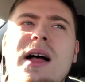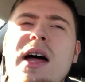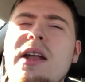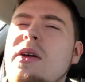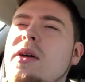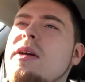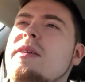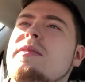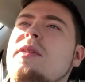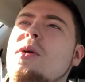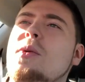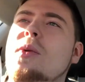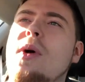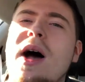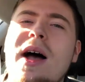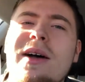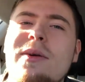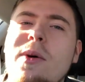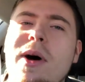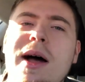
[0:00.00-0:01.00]
I don't even know
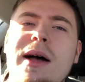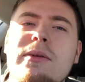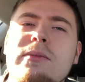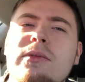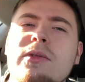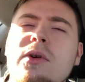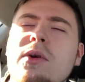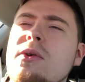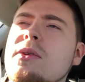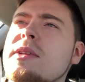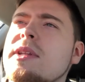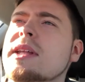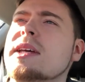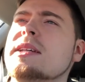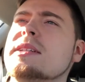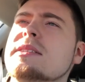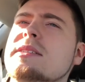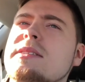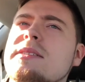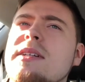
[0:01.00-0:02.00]
why why I'm recording this.
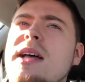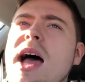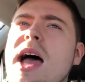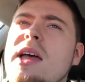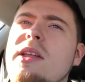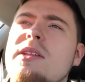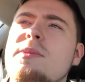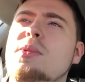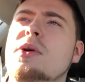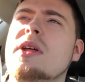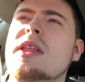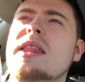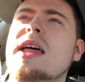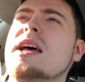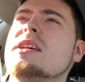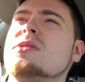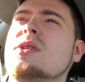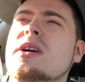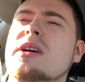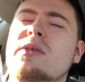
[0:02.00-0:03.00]
I only put it there
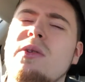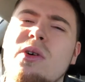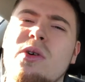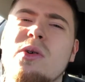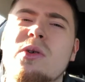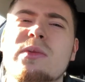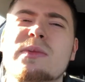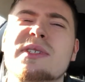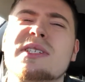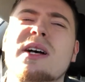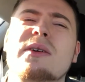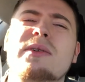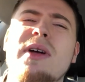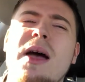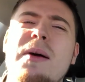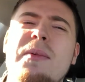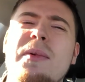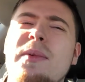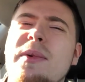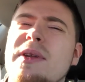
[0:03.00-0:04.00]
so I can record myself
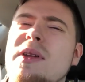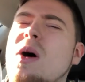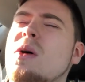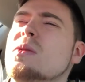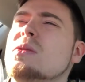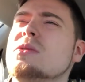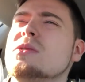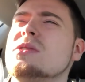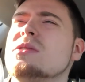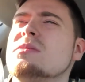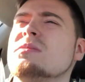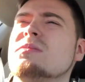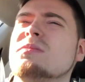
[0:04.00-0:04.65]
getting a McDonald's.